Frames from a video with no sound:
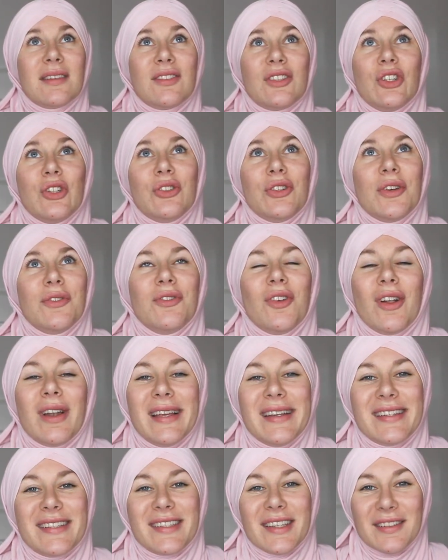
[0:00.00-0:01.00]
a student of
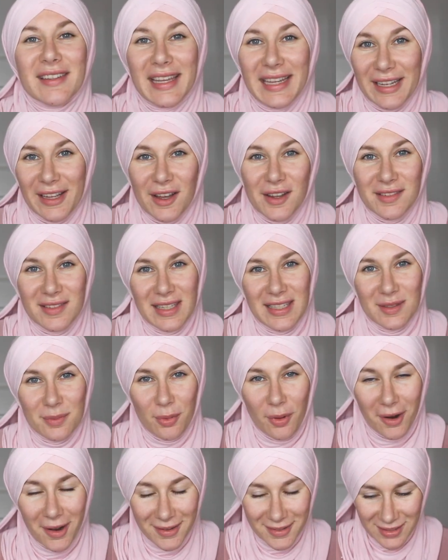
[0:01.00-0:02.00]
knowledge. So there you go,
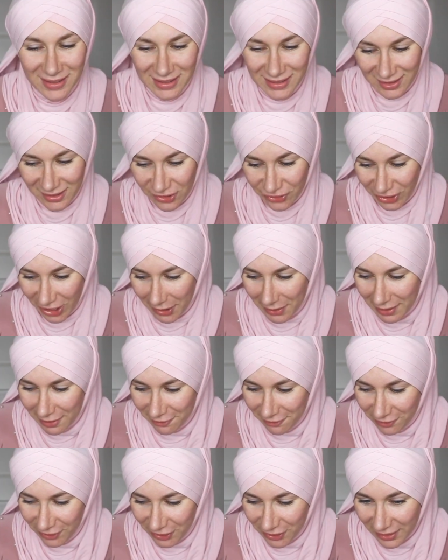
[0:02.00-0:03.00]
Zizbra, as a little shout
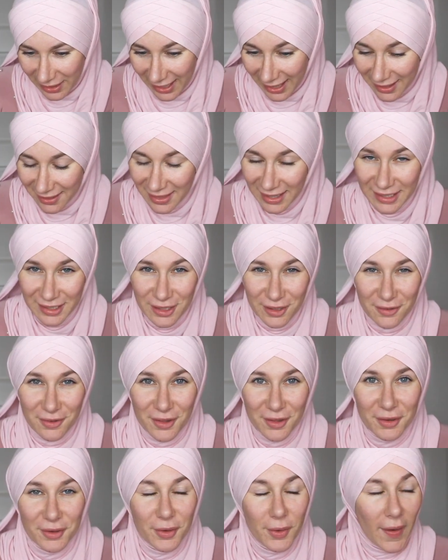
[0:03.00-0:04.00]
out for you there. Thank you
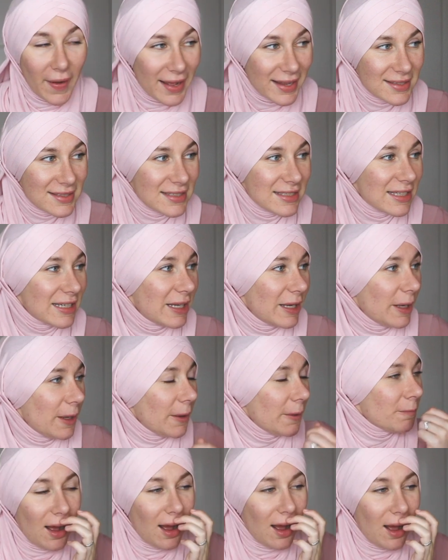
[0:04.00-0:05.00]
for the request.
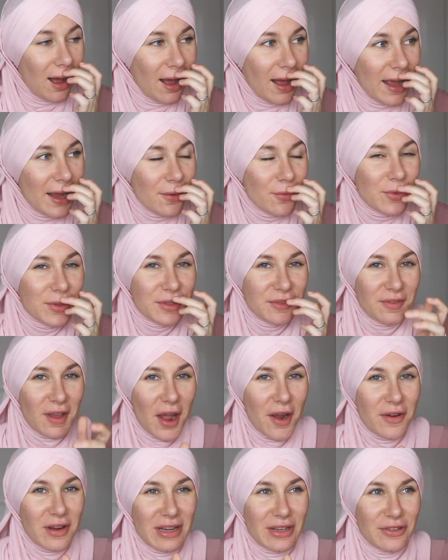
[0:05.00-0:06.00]
I was
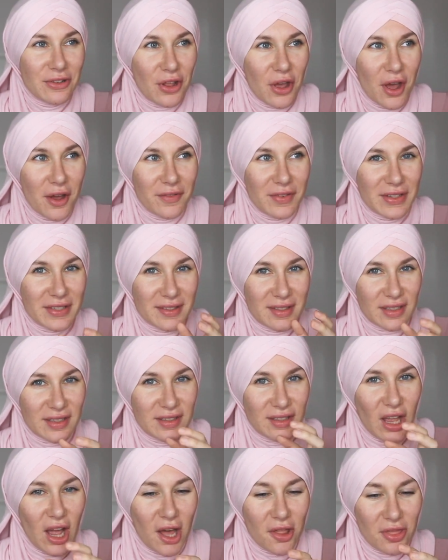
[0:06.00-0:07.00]
very nervous to
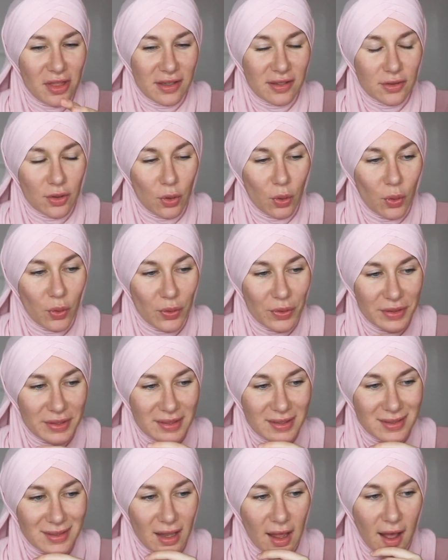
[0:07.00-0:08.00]
start this
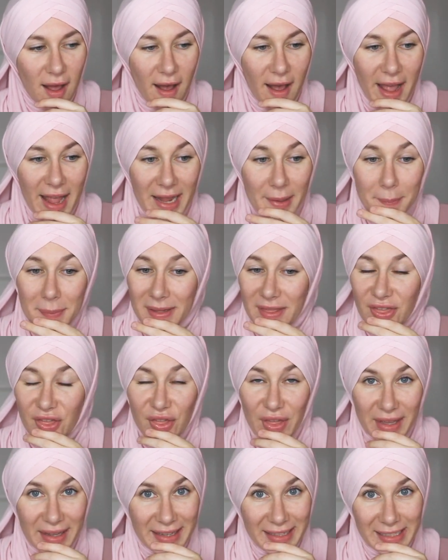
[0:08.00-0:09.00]
course. I've been
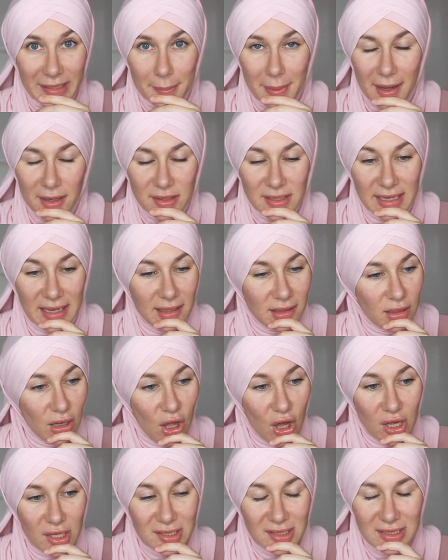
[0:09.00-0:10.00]
thinking about it a
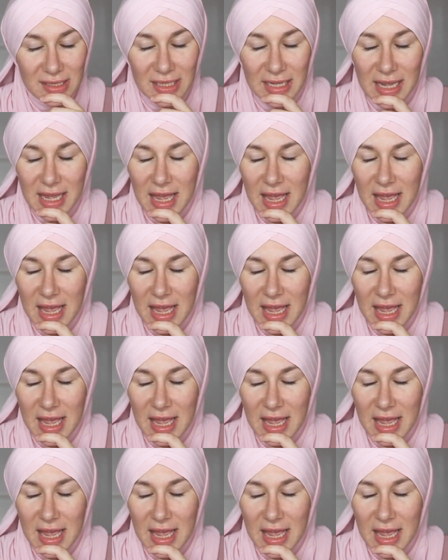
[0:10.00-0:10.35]
lot